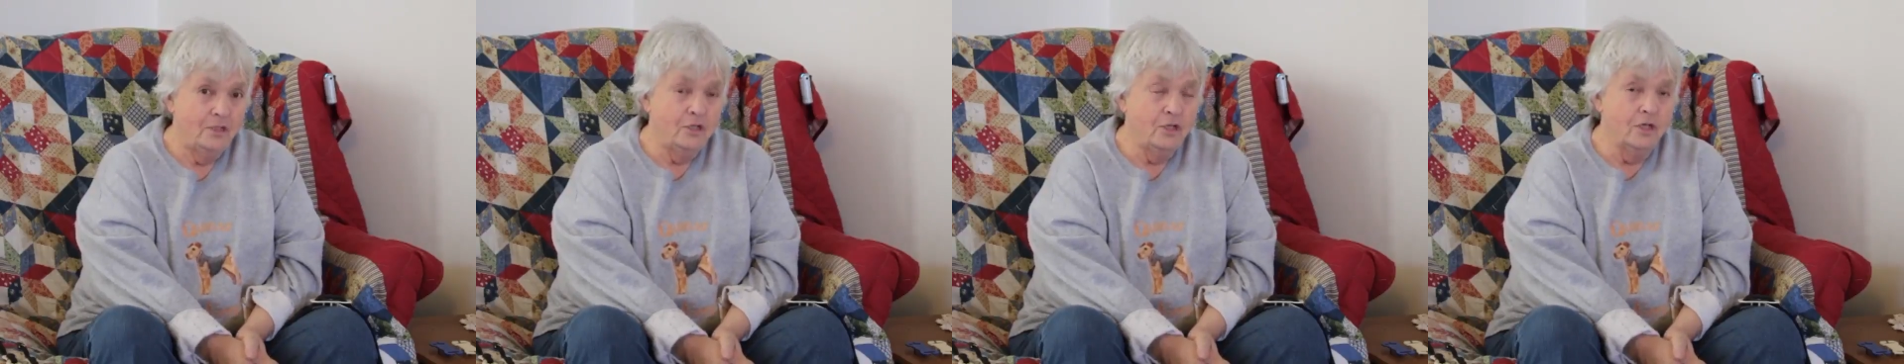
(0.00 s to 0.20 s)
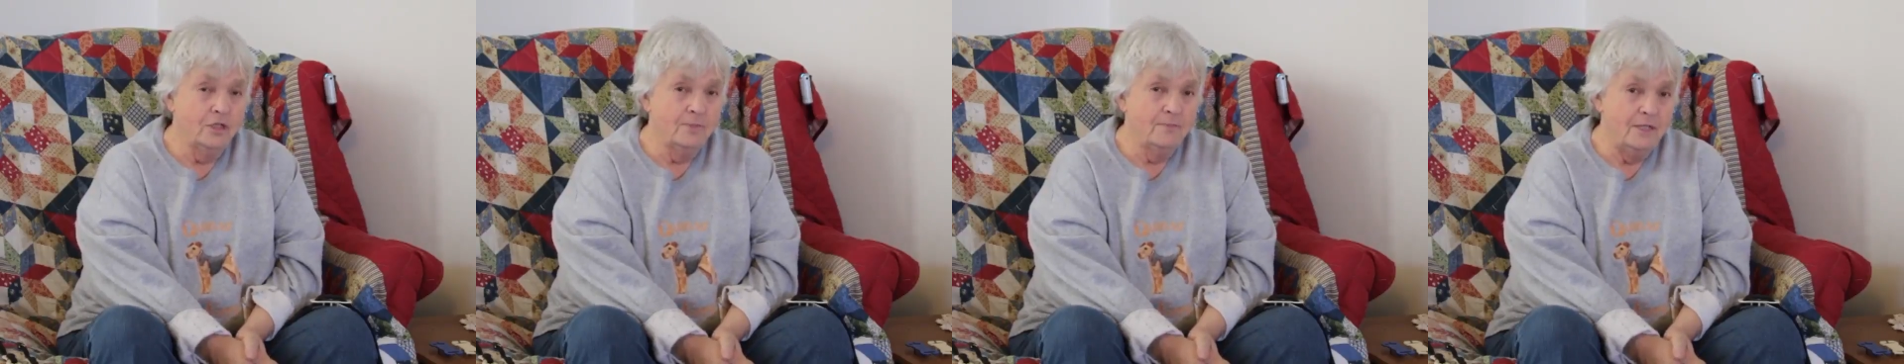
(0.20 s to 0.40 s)

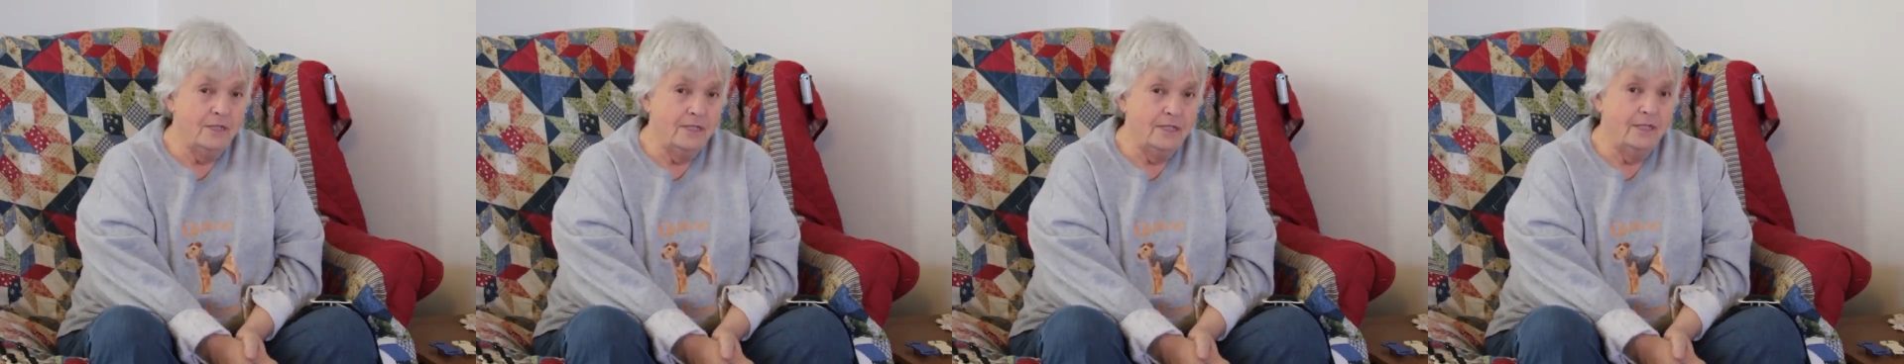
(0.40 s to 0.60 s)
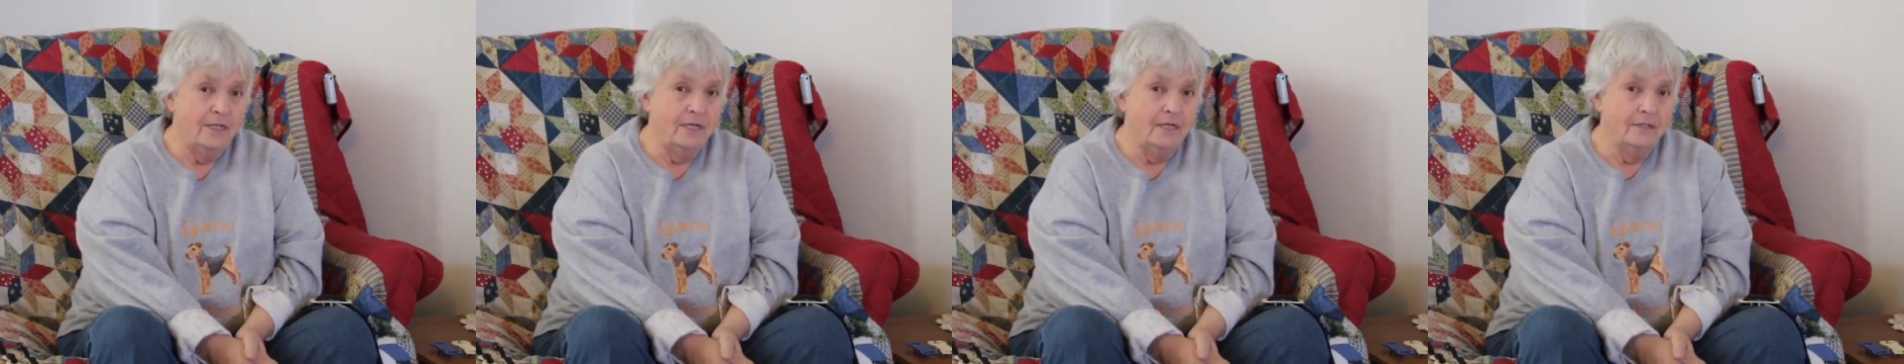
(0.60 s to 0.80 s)
Dog's
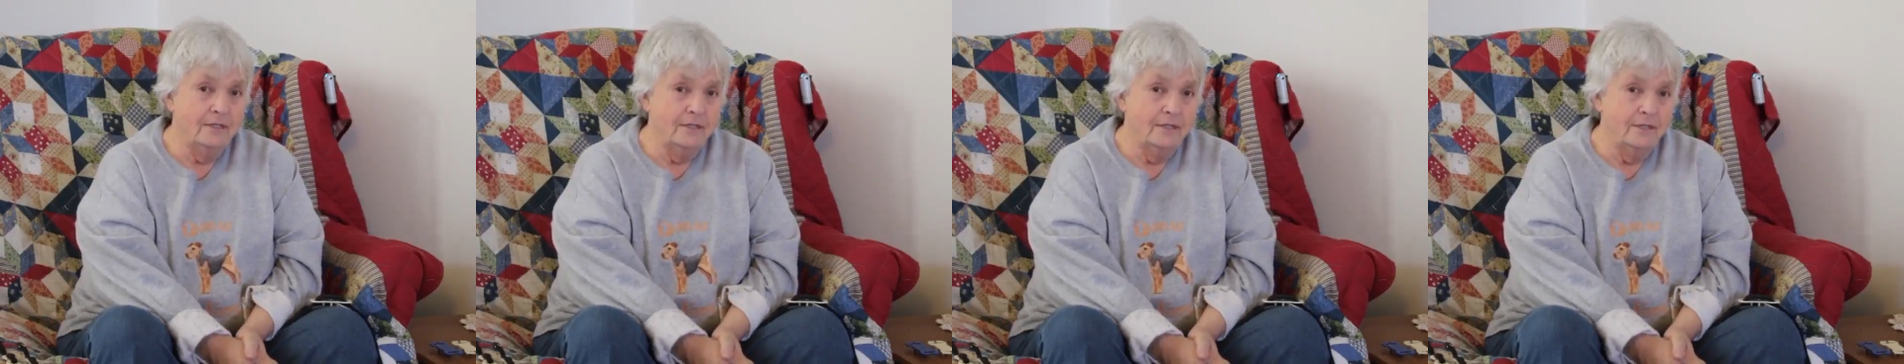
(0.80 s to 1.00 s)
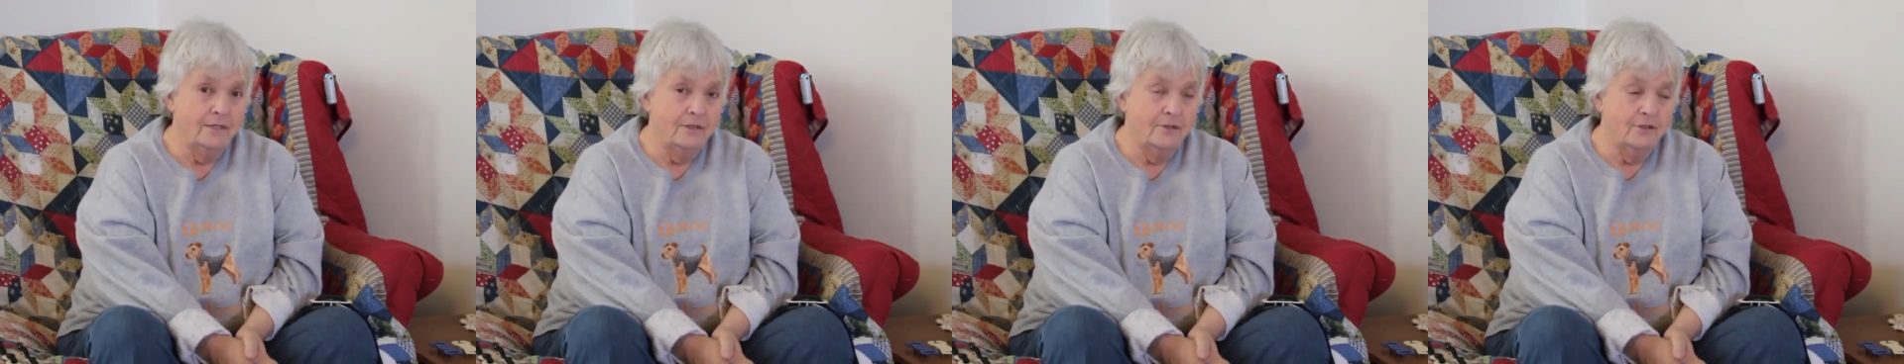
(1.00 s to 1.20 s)
been sitting
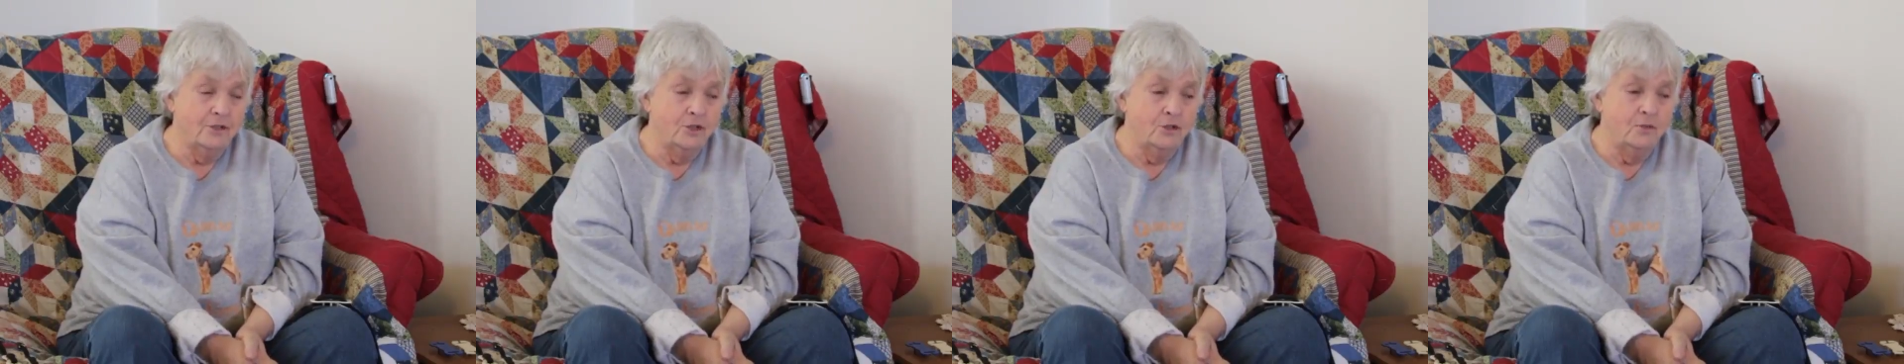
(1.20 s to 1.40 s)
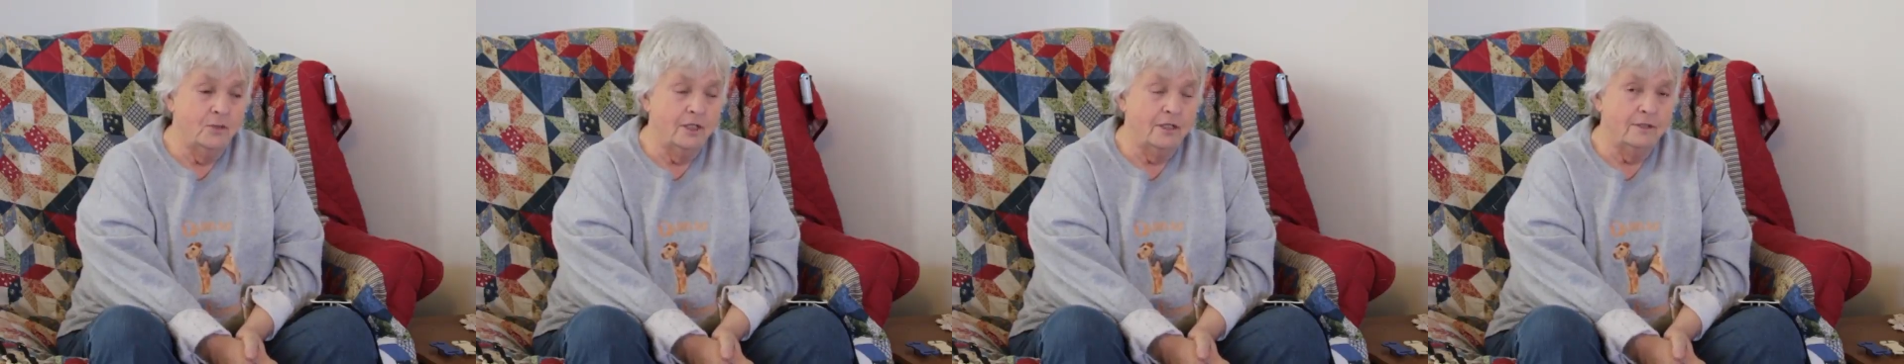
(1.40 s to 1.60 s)
since he was
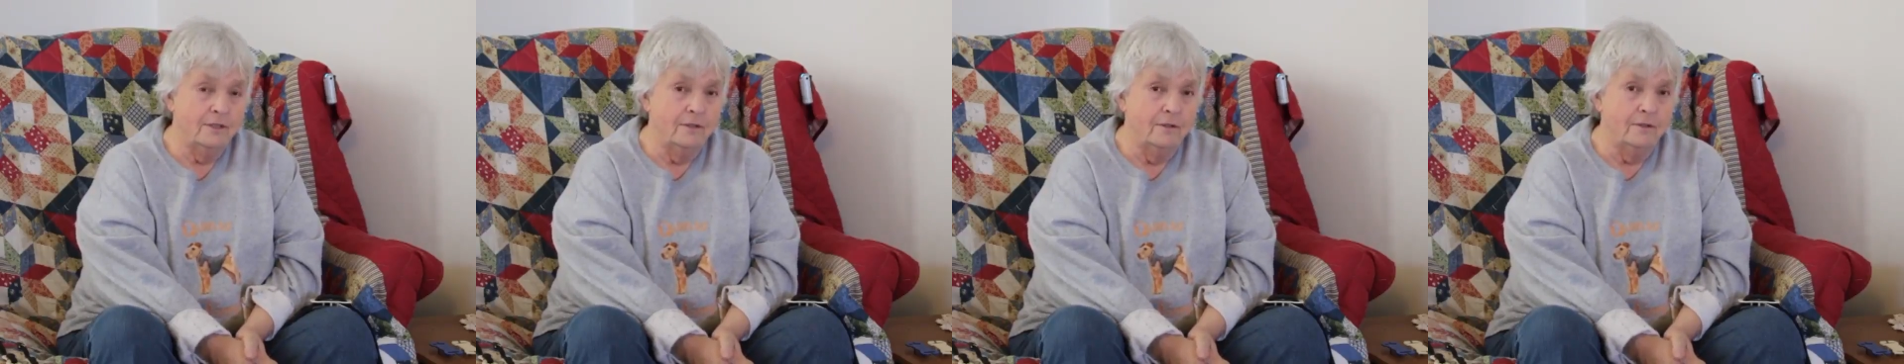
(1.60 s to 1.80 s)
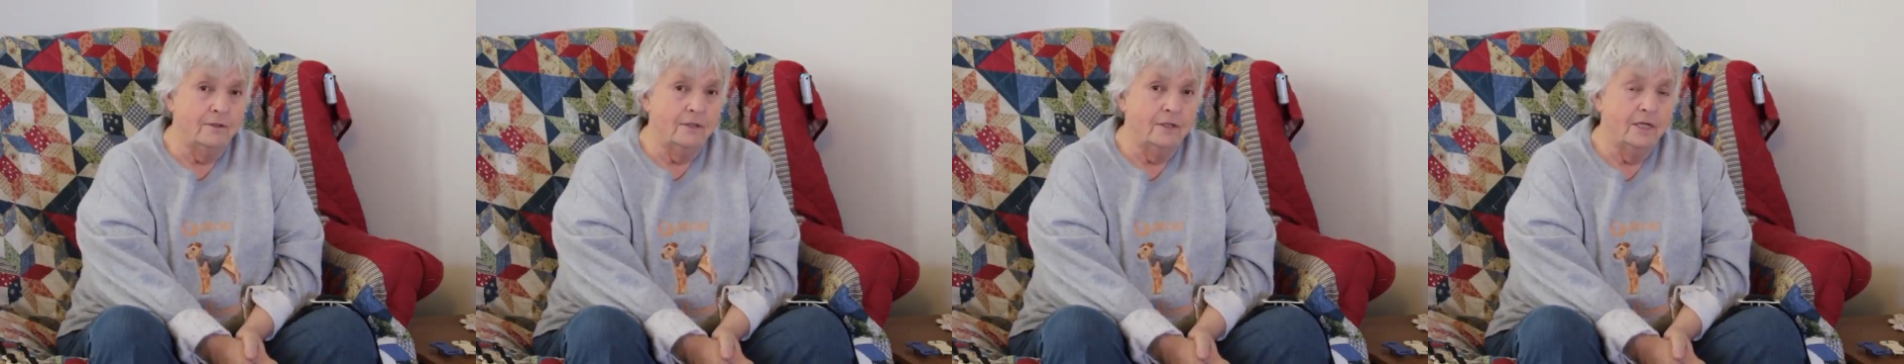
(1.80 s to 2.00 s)
two weeks
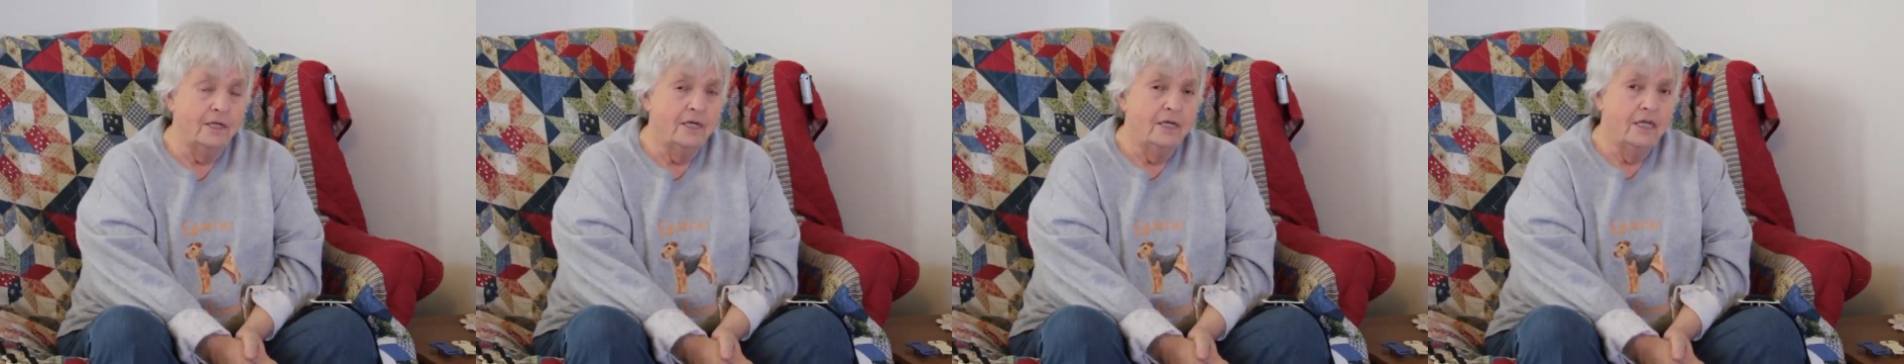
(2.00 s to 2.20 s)
old.